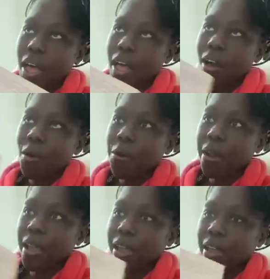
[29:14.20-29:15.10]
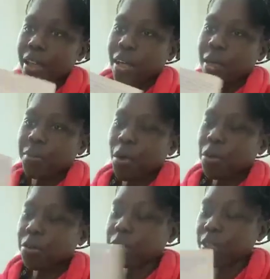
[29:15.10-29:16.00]
All right.
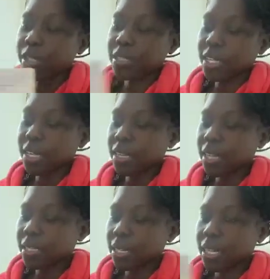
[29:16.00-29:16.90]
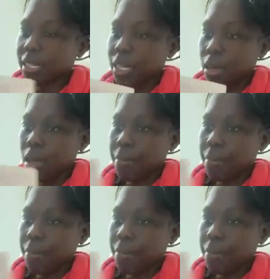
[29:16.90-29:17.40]
Let's let the